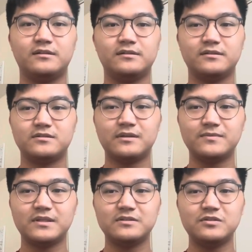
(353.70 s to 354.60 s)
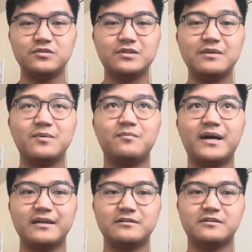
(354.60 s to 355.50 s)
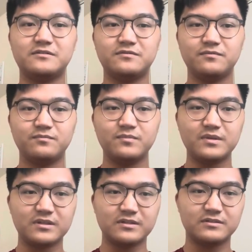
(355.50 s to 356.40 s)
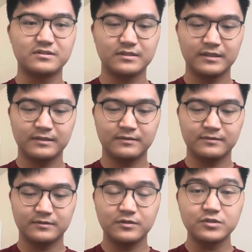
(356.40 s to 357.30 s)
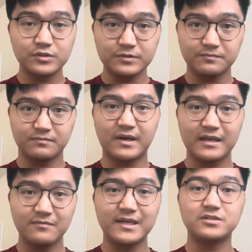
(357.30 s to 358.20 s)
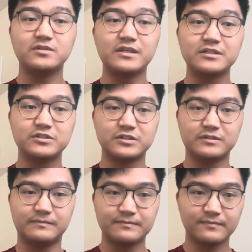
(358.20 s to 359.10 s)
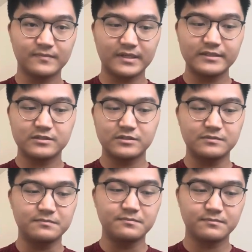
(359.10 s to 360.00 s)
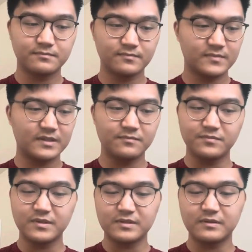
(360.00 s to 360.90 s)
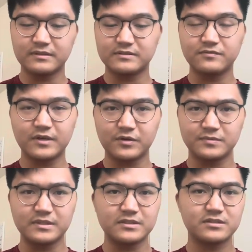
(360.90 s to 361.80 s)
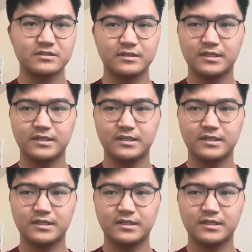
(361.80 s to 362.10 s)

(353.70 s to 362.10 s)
something to keep in mind of, because using my imagination, I could develop this